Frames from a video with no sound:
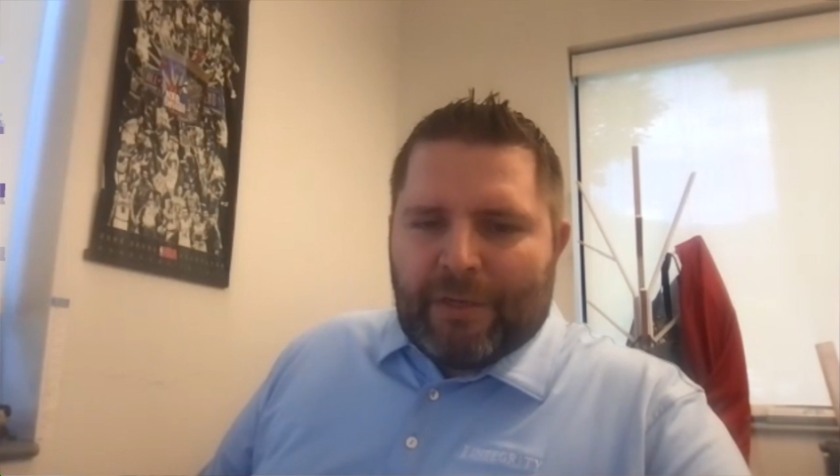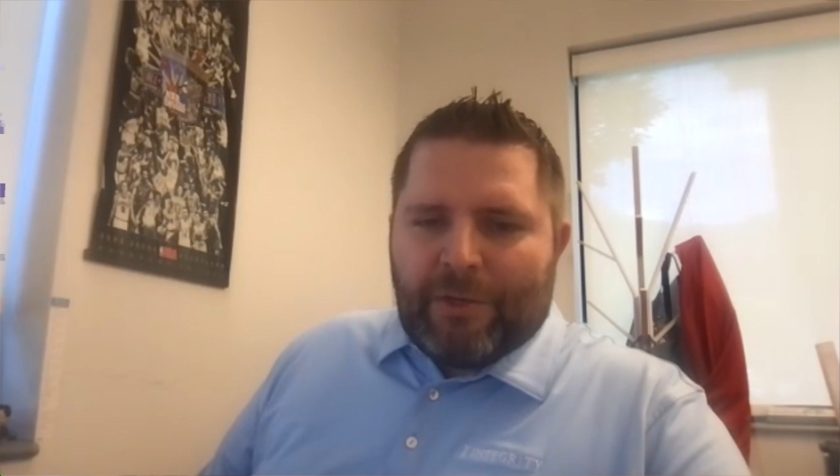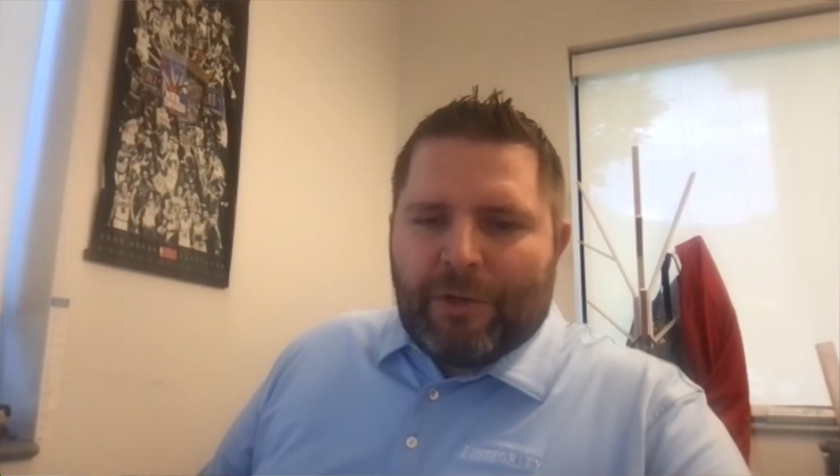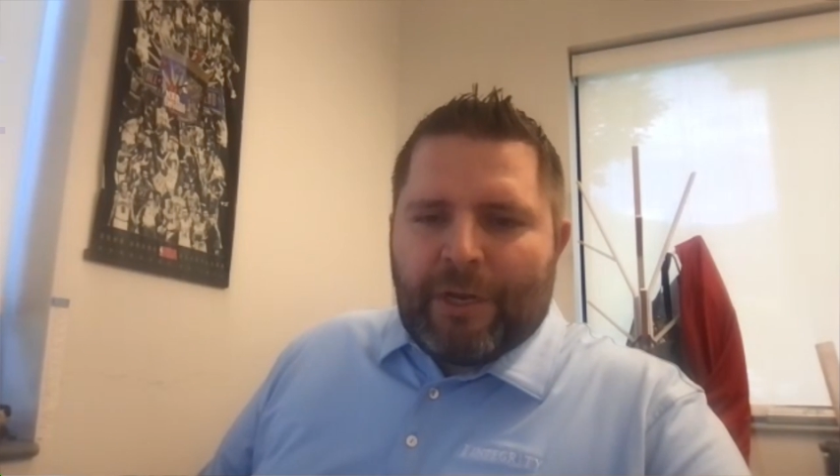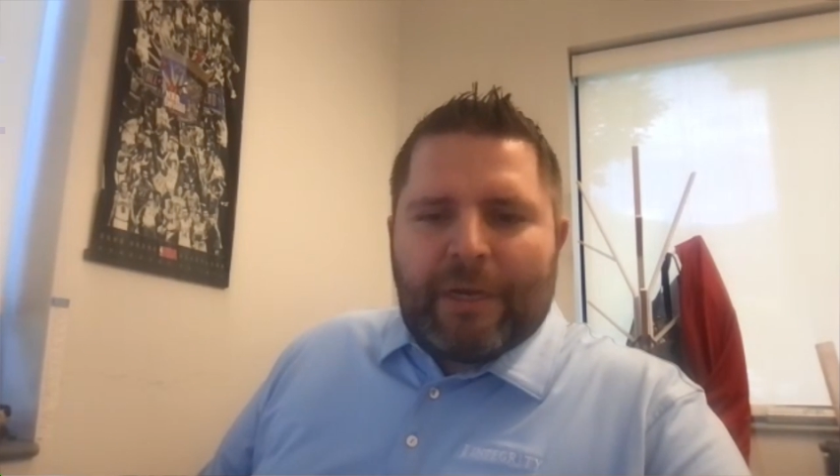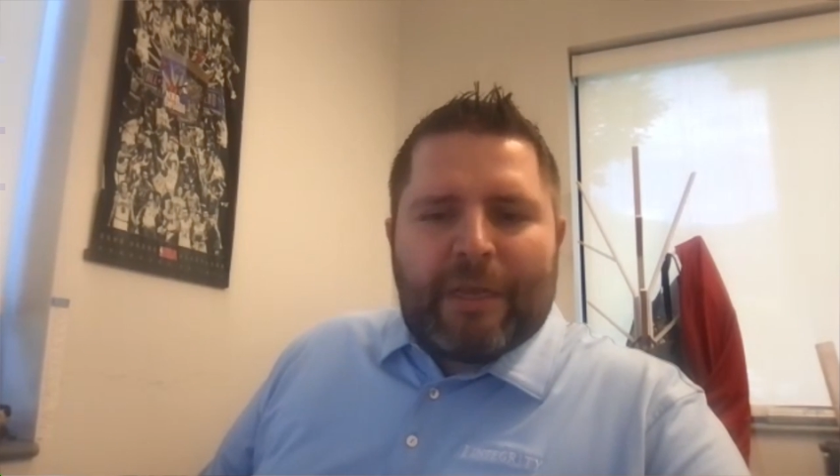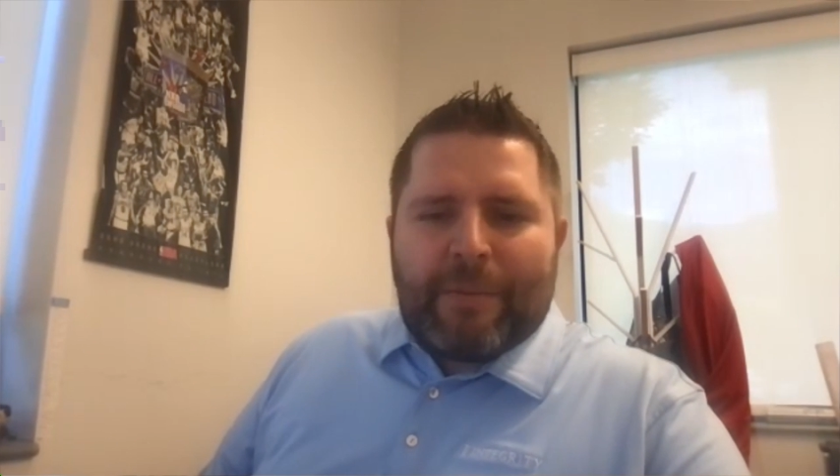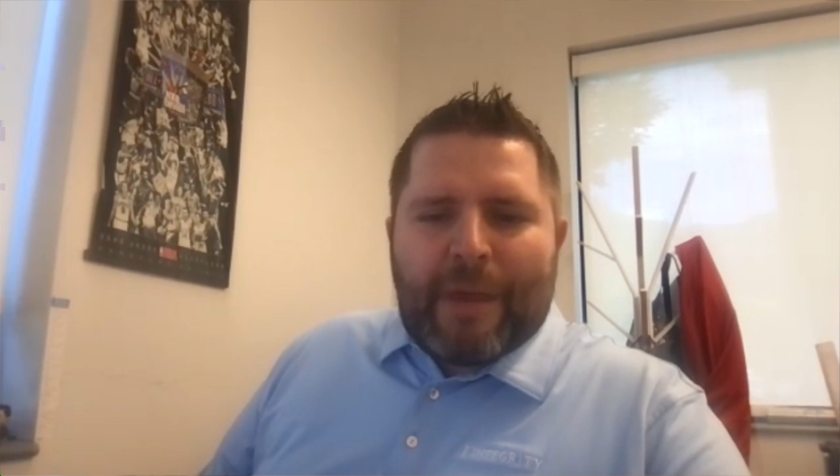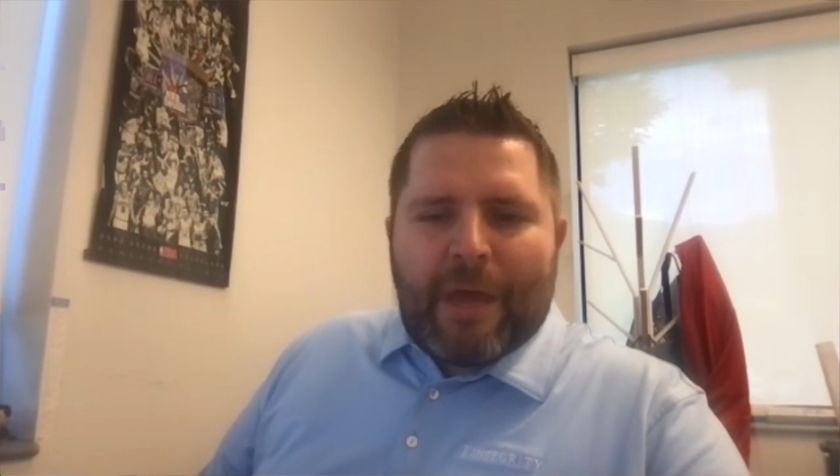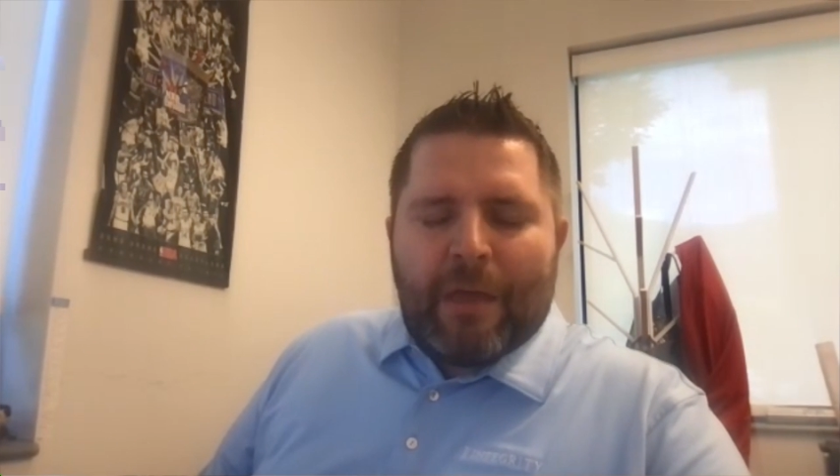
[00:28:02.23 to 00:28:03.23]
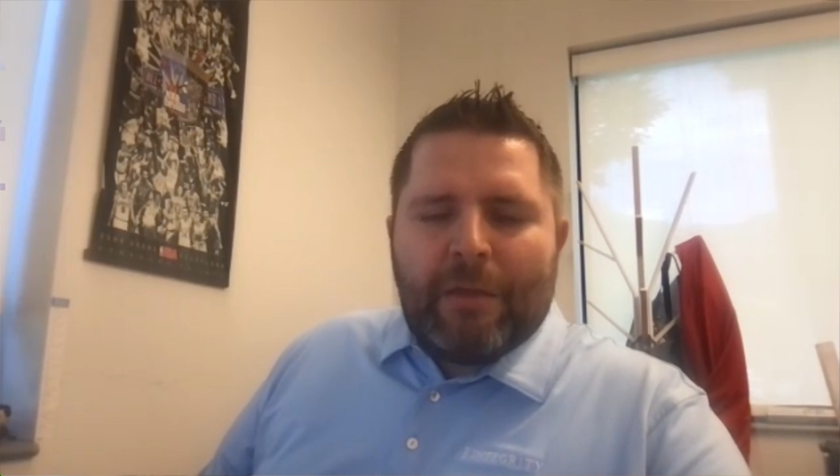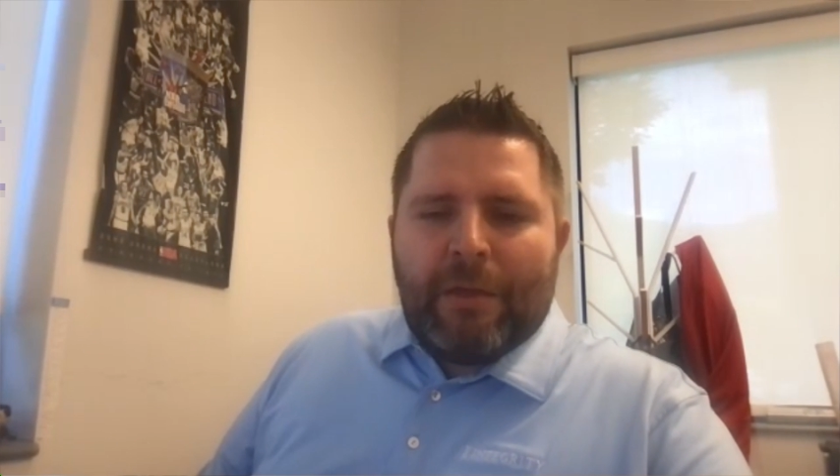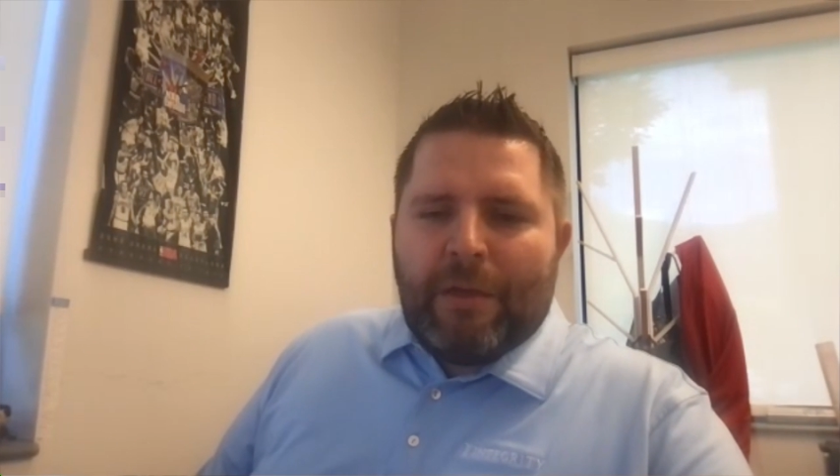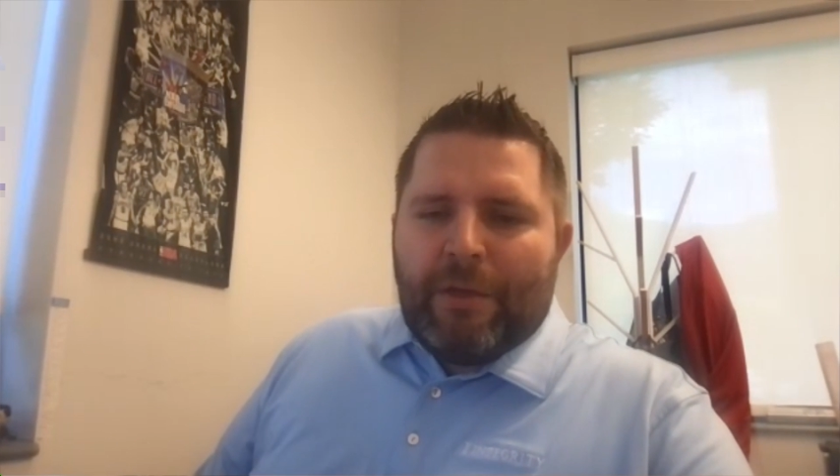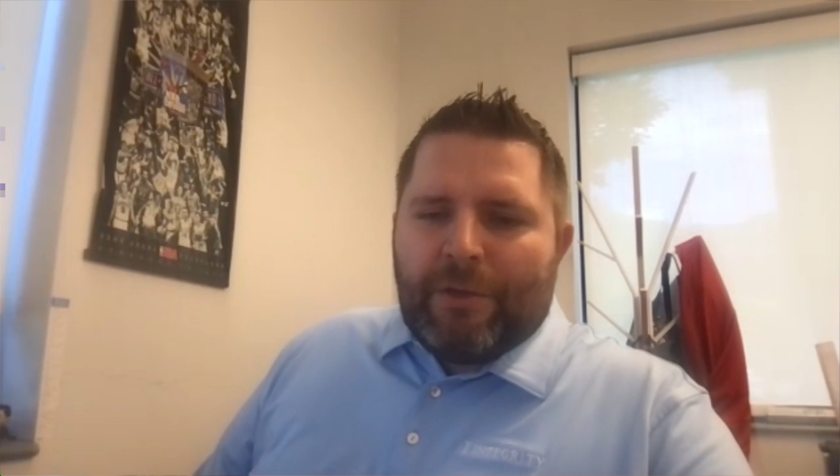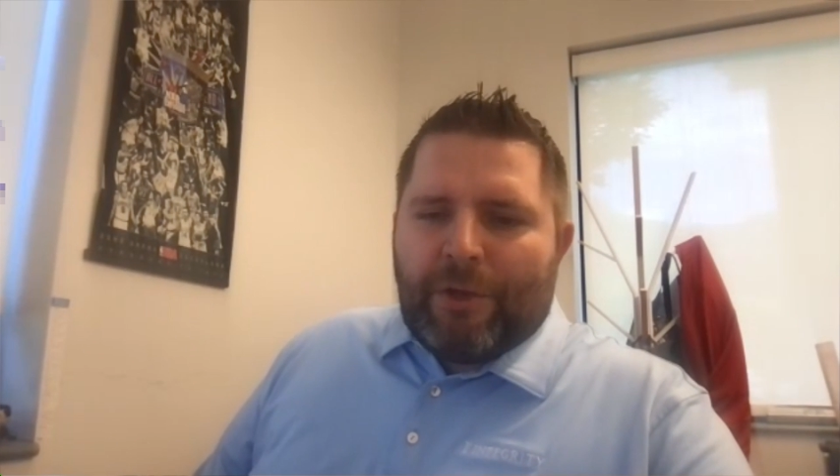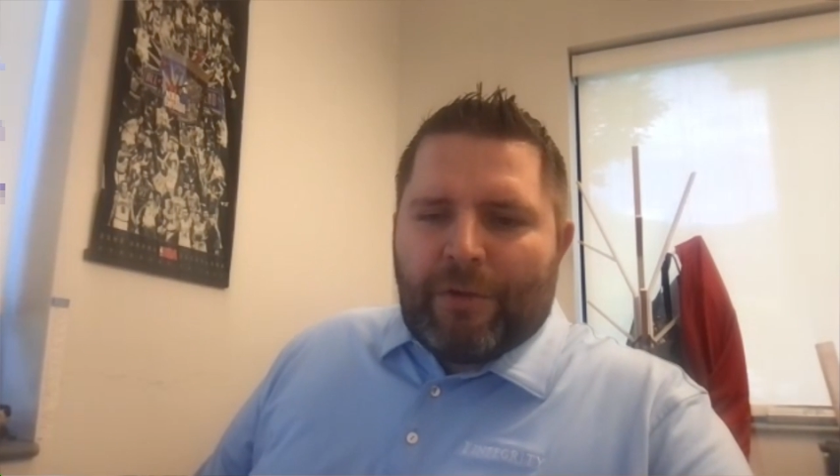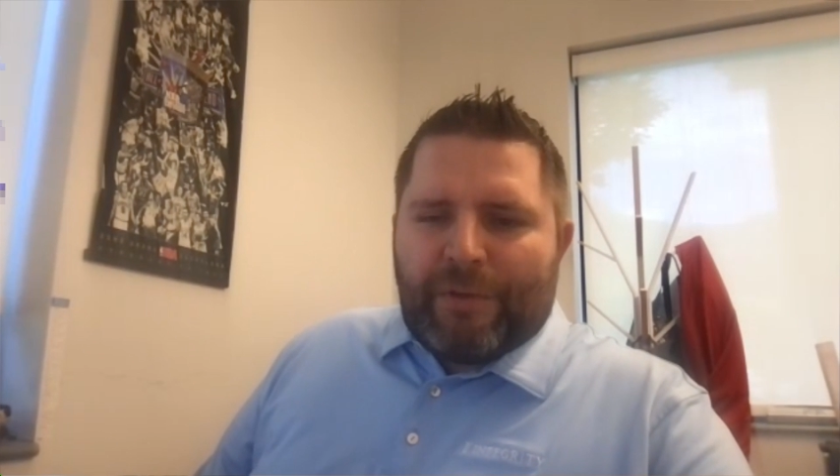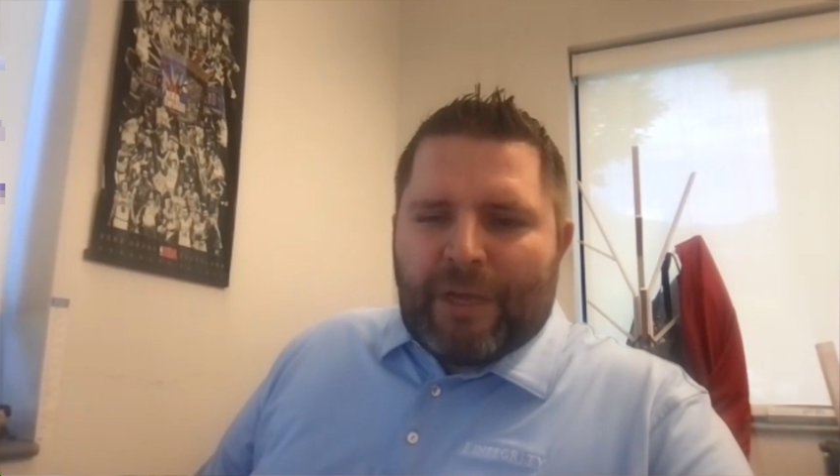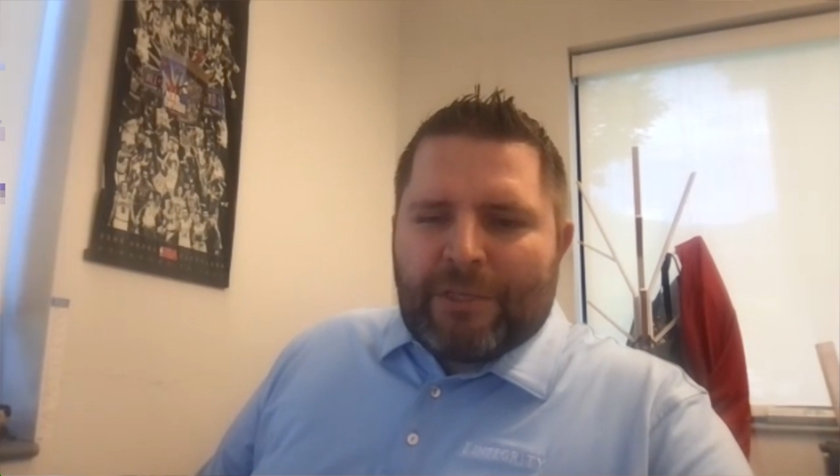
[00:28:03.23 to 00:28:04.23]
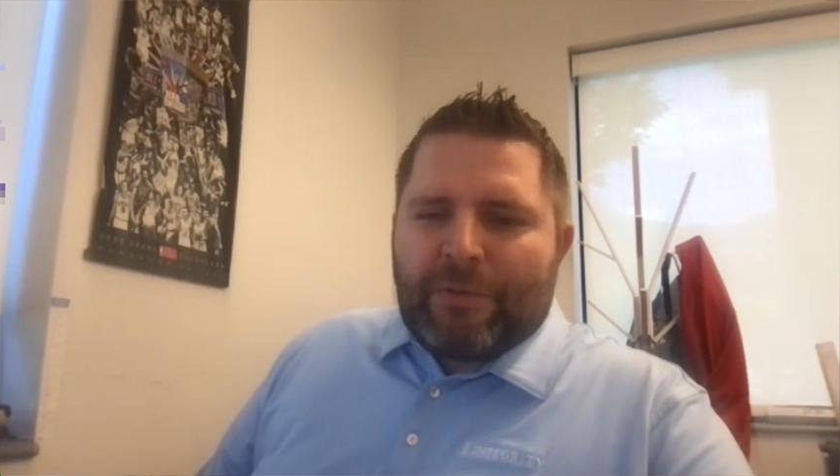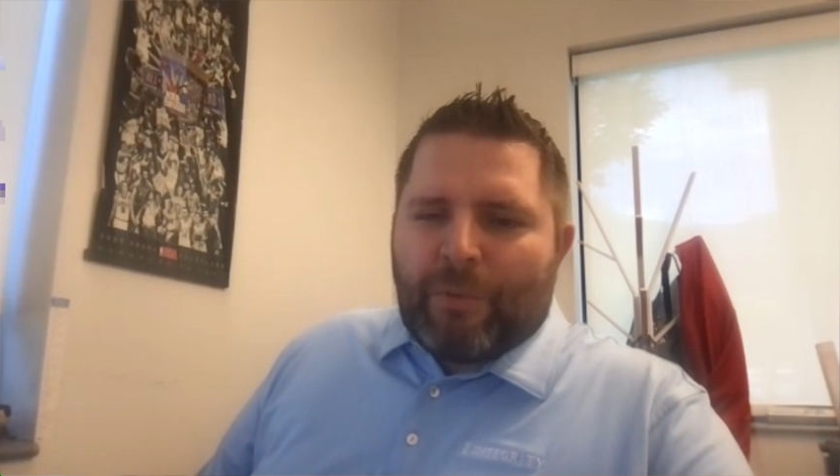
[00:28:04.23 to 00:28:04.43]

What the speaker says: You'll get an email notification.